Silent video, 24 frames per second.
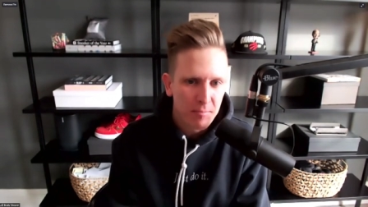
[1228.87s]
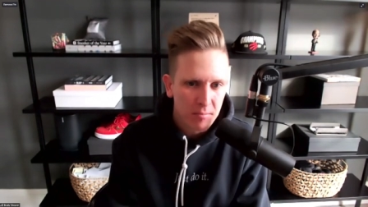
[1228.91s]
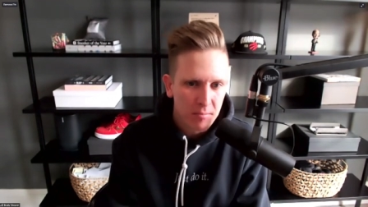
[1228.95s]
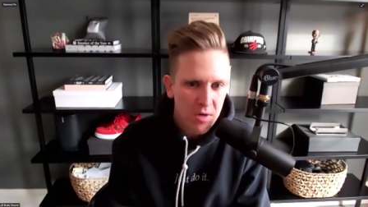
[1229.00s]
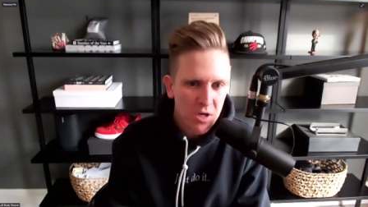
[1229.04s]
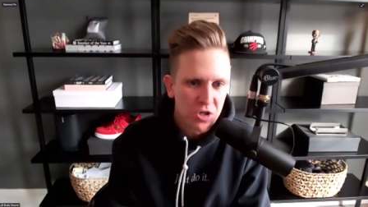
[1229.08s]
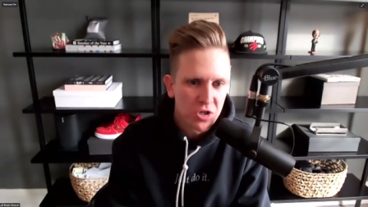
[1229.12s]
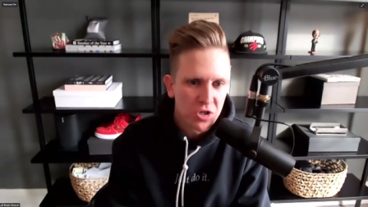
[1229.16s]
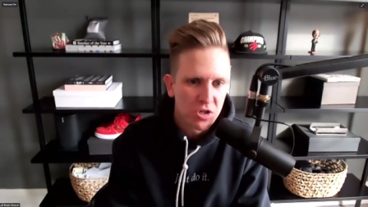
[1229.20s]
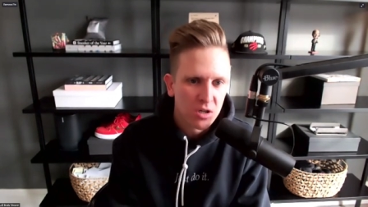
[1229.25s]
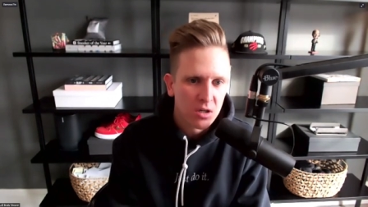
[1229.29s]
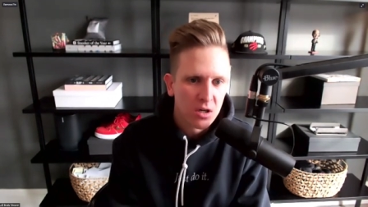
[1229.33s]

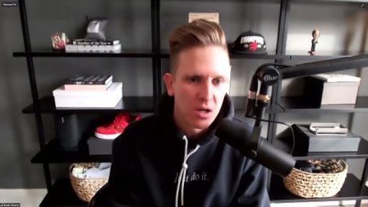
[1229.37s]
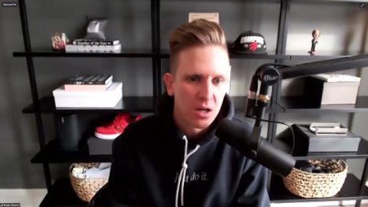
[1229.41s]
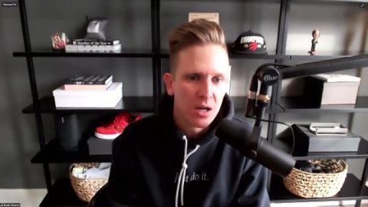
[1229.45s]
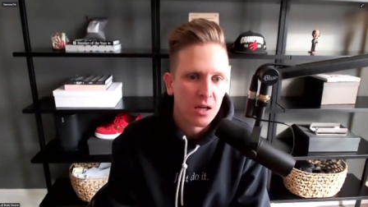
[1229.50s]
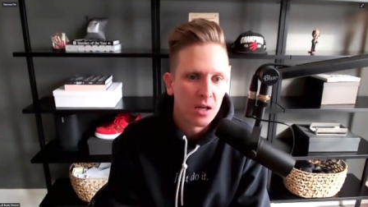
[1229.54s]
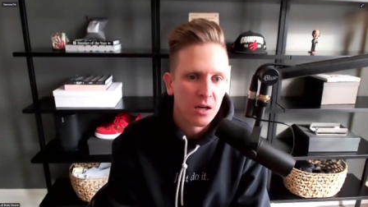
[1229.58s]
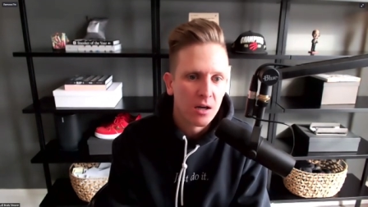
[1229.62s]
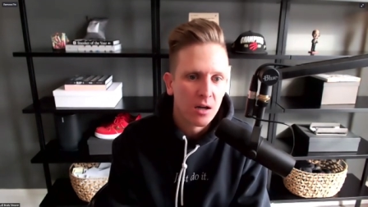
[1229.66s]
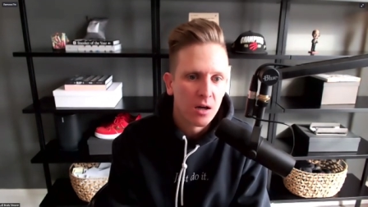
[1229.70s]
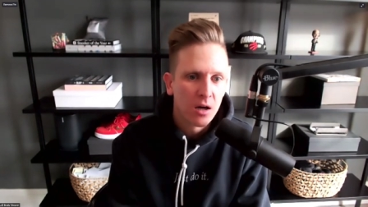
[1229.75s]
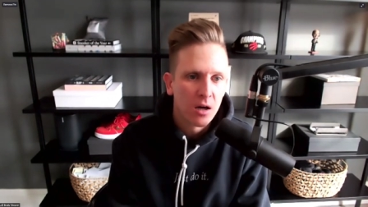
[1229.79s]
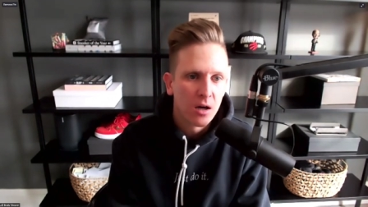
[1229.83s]
mission
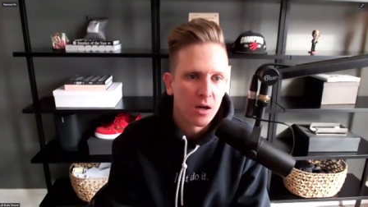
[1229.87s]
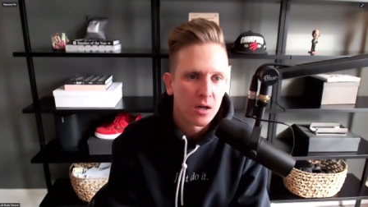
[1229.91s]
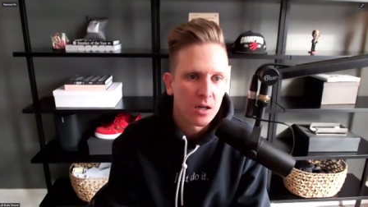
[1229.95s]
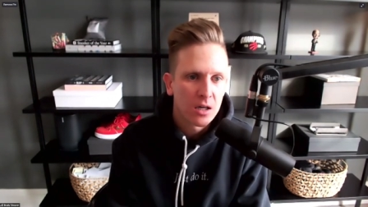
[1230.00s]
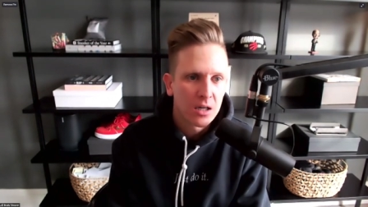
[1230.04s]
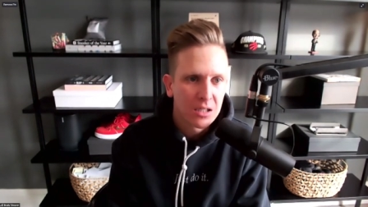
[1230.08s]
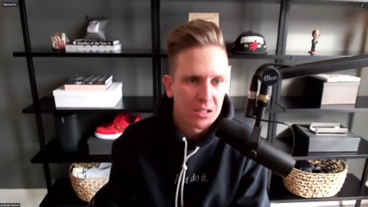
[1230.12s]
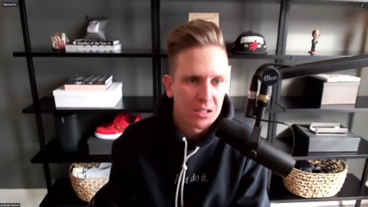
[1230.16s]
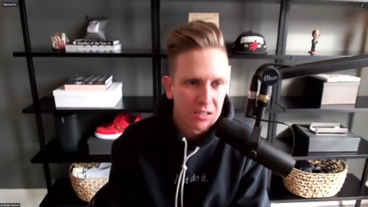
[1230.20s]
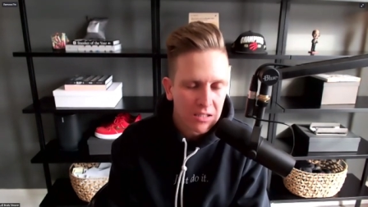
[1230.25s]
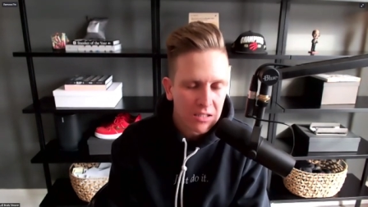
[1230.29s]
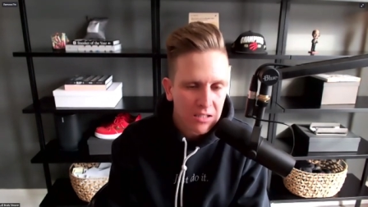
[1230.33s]
in a
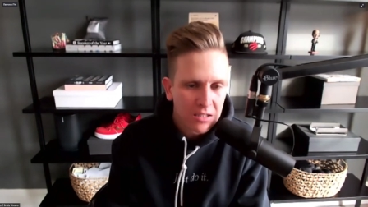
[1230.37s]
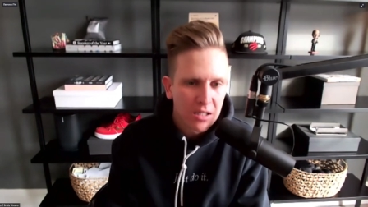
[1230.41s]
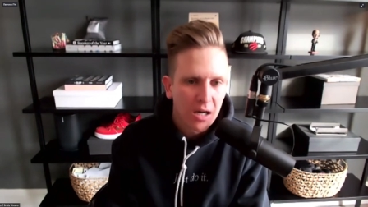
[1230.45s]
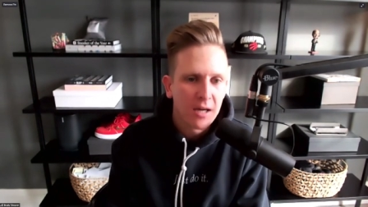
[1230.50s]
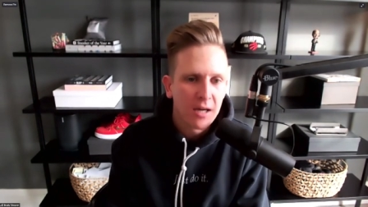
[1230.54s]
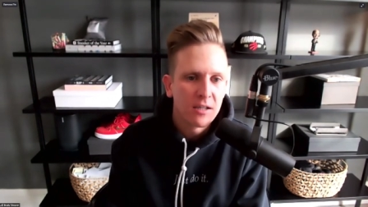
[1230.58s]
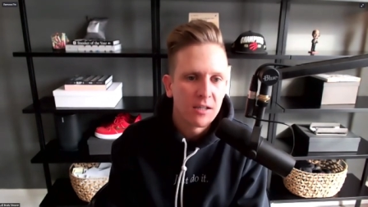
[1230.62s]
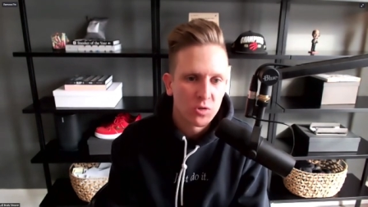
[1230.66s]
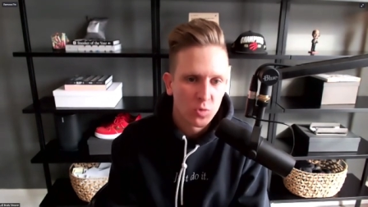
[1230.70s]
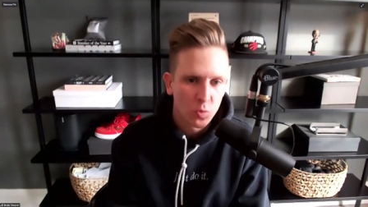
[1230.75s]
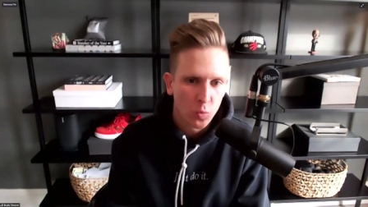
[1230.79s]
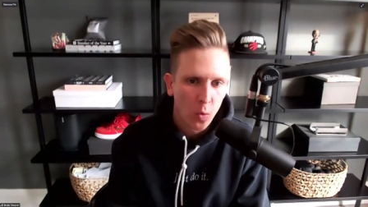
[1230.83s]

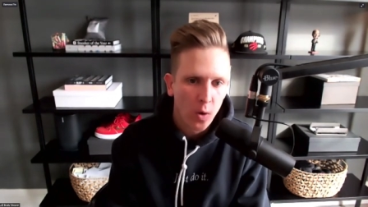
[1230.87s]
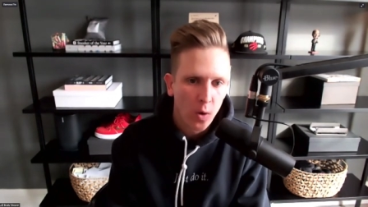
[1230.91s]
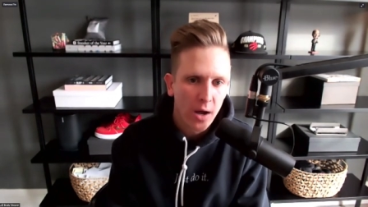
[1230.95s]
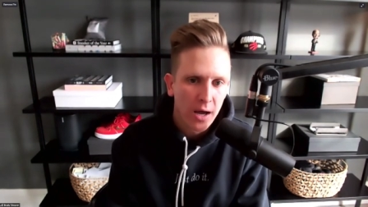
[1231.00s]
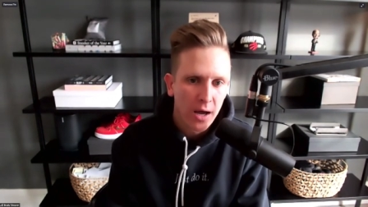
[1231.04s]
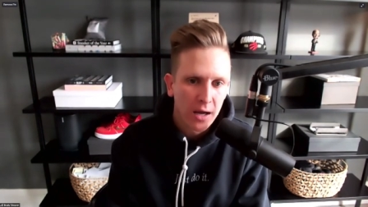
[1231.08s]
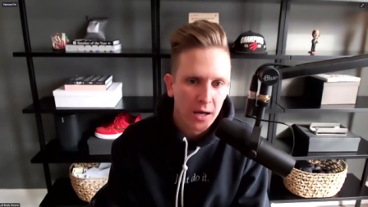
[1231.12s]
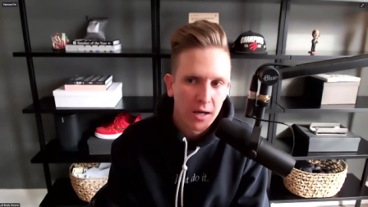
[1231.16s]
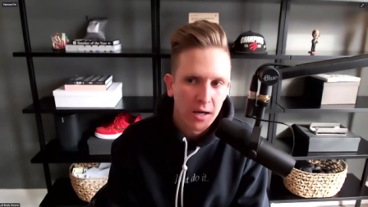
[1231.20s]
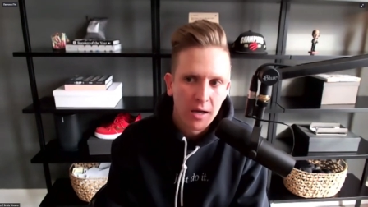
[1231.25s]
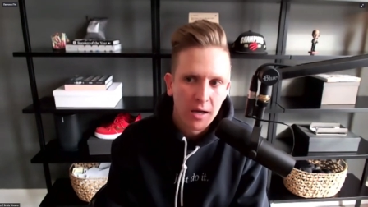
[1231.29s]
concise way